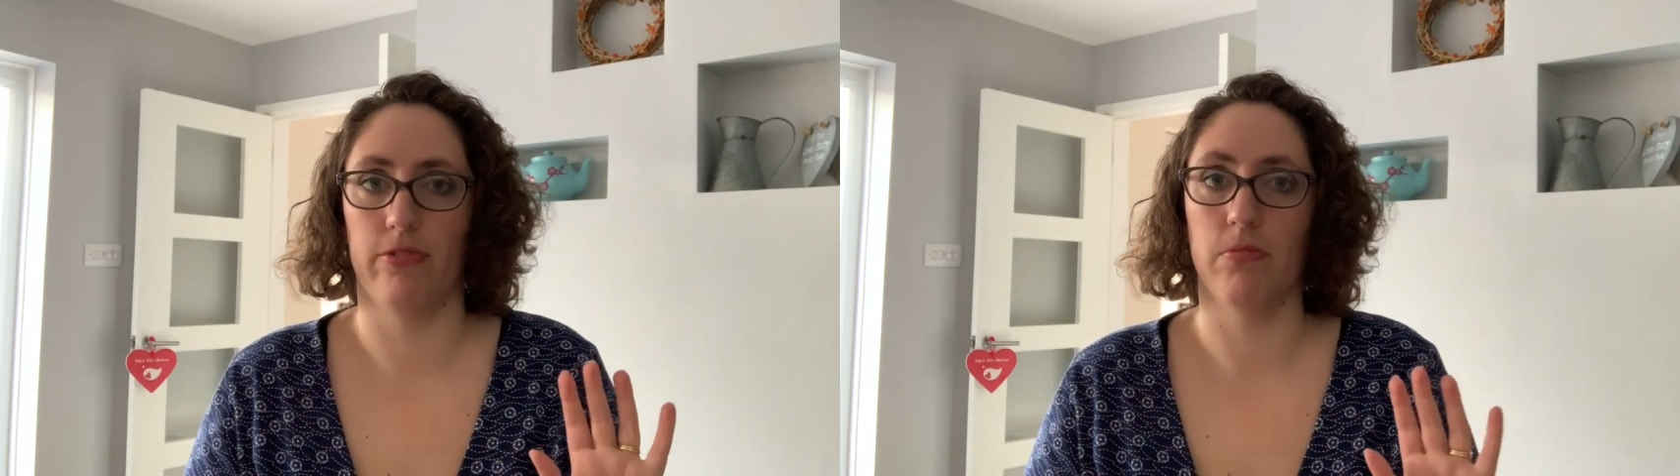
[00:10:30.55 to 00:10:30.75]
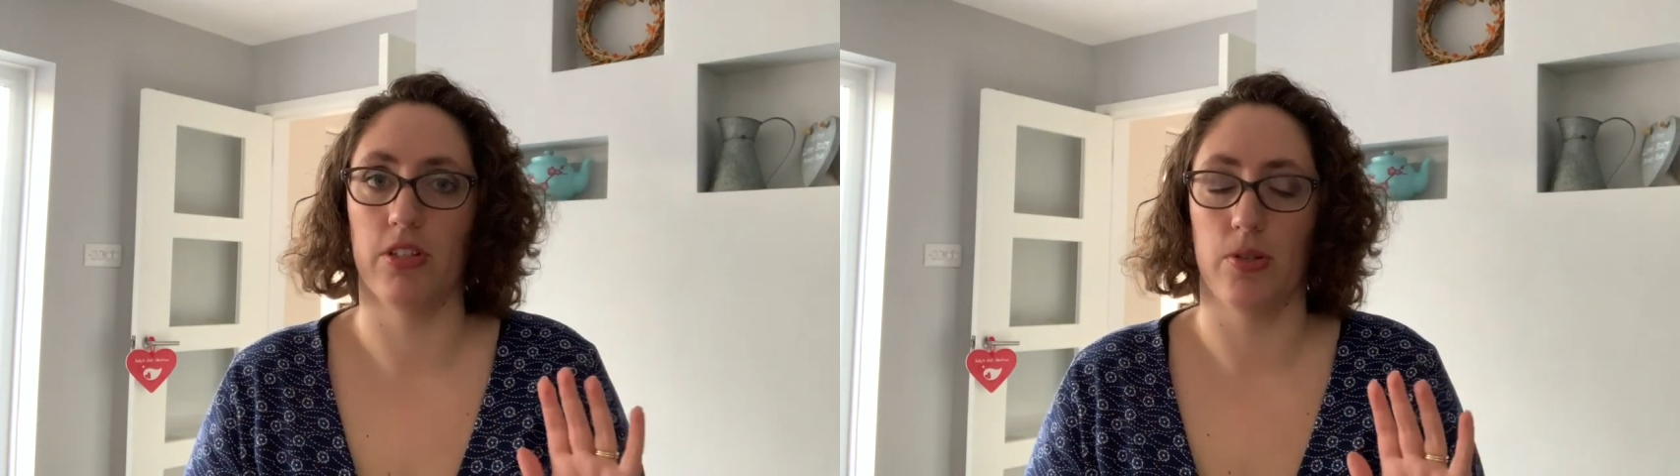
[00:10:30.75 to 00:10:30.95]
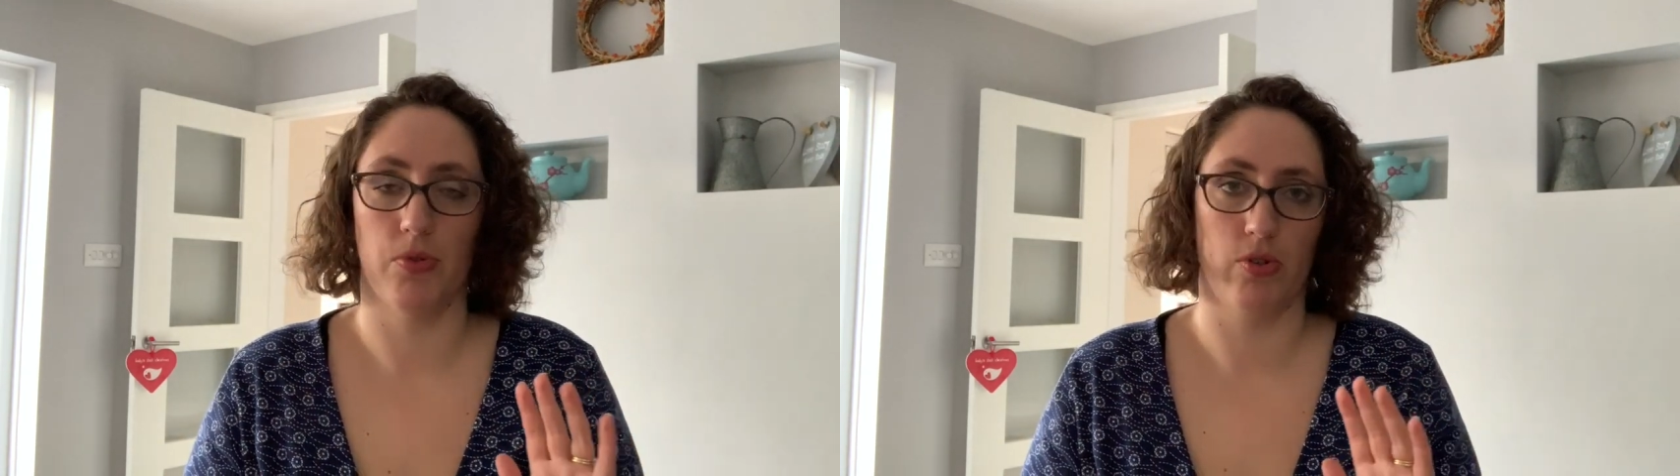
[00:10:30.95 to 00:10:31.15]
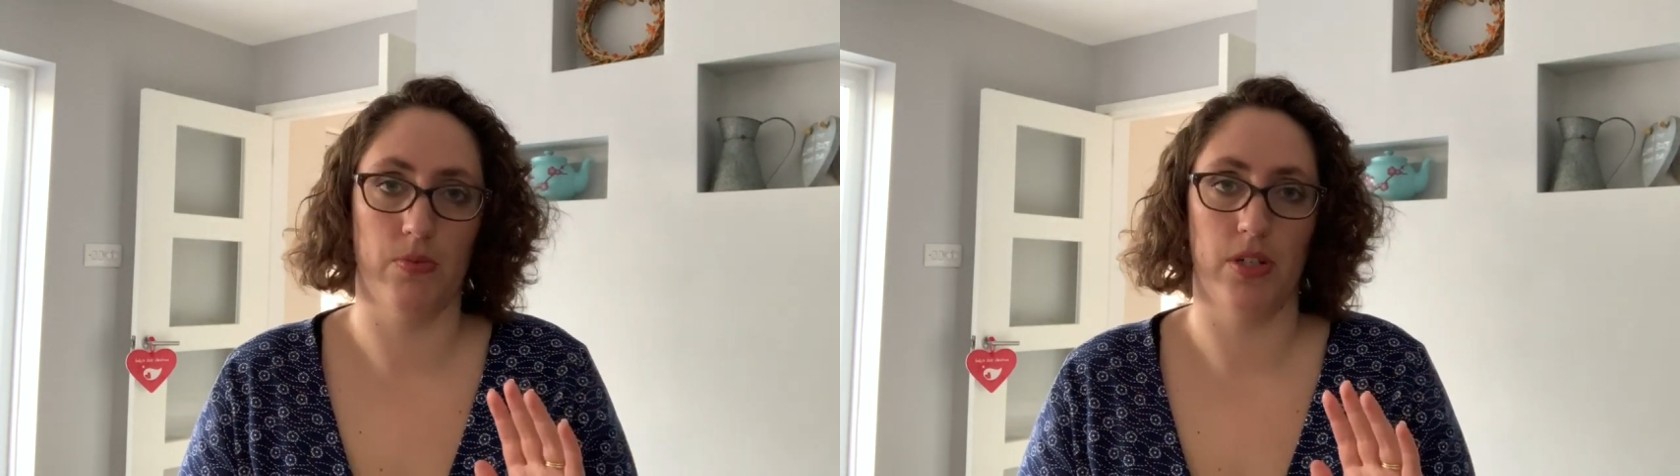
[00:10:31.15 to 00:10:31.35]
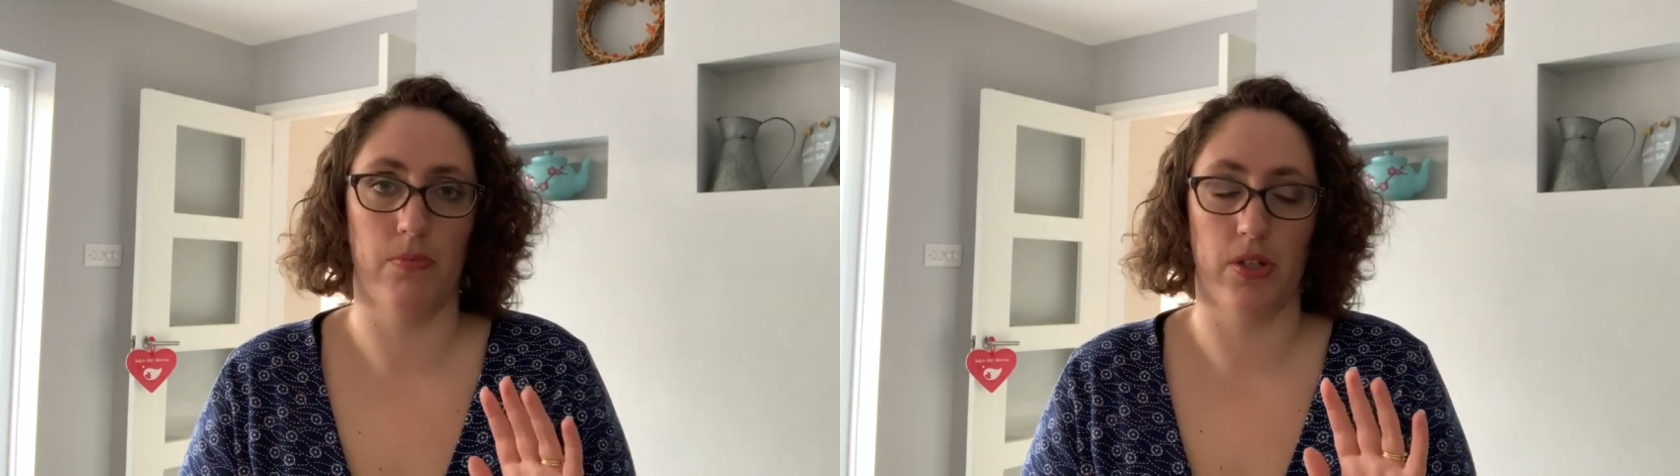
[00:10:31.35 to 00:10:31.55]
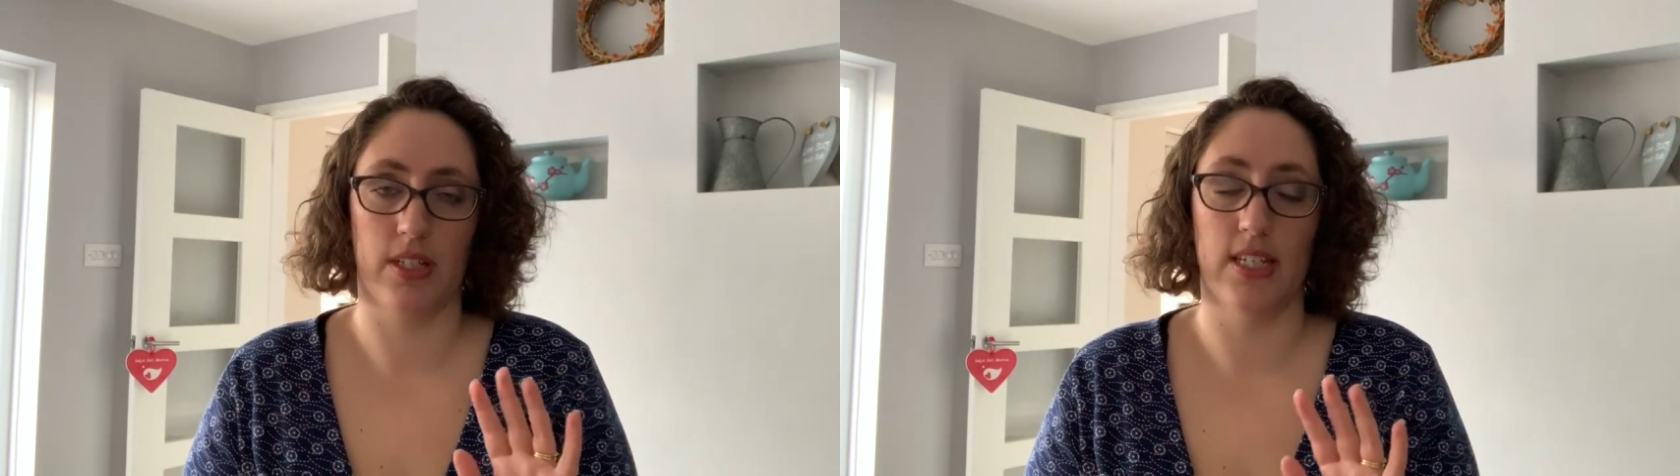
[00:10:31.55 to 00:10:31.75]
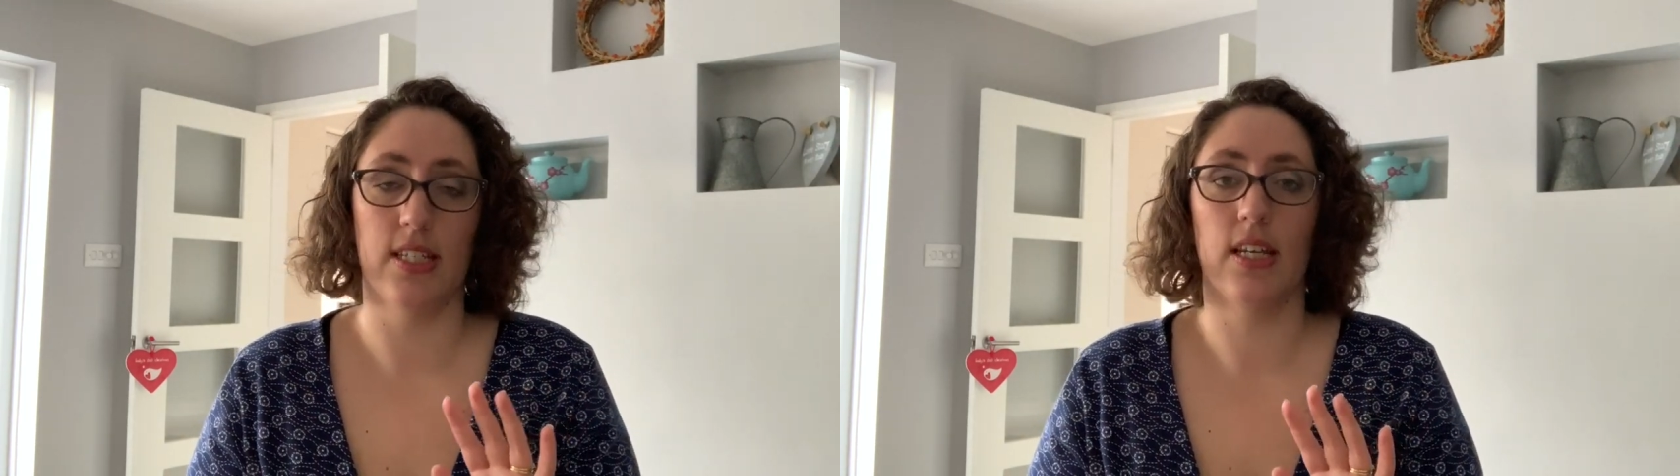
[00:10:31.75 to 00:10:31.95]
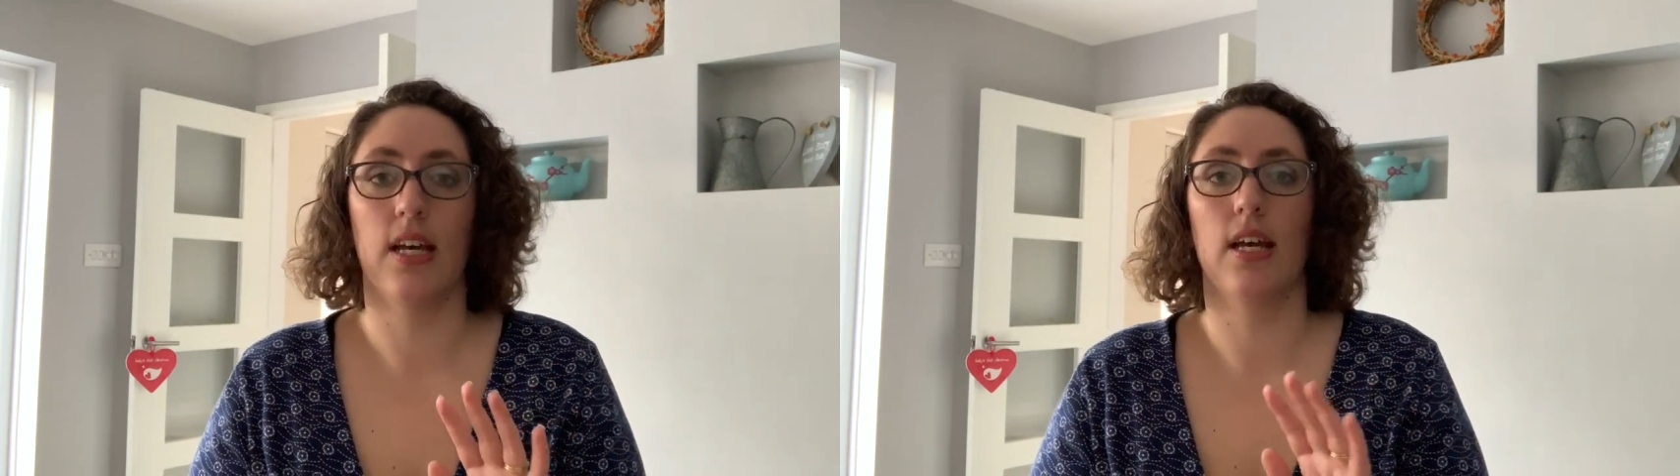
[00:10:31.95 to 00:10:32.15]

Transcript: from the subscription boxes.